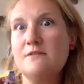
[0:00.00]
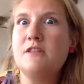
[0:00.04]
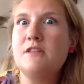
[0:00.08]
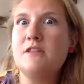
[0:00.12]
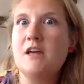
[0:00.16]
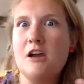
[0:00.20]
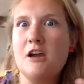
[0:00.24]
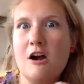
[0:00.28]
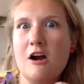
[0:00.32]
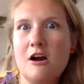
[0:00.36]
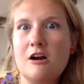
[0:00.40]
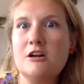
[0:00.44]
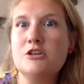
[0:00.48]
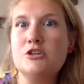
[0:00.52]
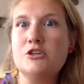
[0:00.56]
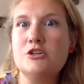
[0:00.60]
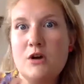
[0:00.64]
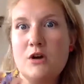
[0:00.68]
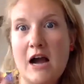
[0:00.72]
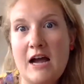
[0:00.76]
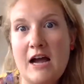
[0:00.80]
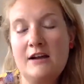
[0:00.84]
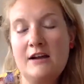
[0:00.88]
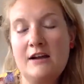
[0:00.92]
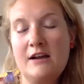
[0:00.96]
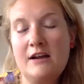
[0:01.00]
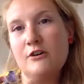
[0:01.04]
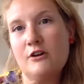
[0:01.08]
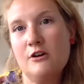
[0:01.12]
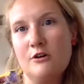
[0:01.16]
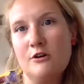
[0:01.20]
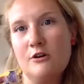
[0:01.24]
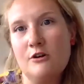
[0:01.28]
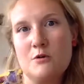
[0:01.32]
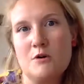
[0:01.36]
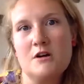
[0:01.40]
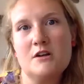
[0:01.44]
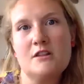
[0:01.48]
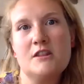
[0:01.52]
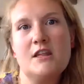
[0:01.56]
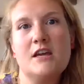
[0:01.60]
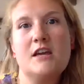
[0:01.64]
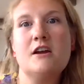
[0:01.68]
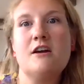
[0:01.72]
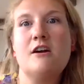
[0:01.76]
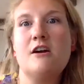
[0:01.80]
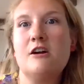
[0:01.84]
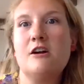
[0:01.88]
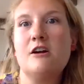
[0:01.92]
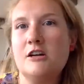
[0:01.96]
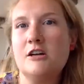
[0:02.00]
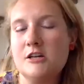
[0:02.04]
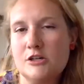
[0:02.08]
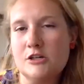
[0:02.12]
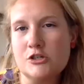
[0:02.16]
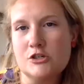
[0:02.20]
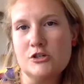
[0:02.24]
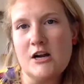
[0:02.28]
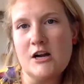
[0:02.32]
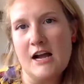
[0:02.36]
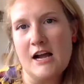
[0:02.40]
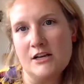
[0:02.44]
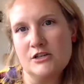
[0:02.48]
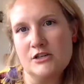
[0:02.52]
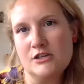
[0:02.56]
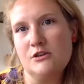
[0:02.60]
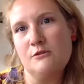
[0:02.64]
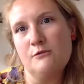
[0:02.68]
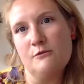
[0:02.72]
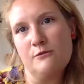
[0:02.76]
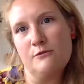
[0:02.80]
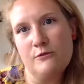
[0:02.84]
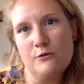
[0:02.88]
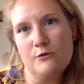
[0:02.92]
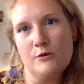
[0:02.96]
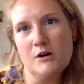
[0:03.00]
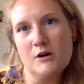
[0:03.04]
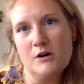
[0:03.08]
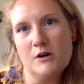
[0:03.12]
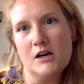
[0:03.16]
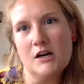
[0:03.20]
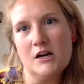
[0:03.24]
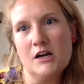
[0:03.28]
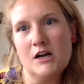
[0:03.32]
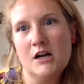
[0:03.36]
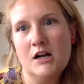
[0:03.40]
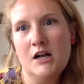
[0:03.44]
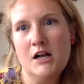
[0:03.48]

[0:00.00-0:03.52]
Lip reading: they are a driver or they are an attraction for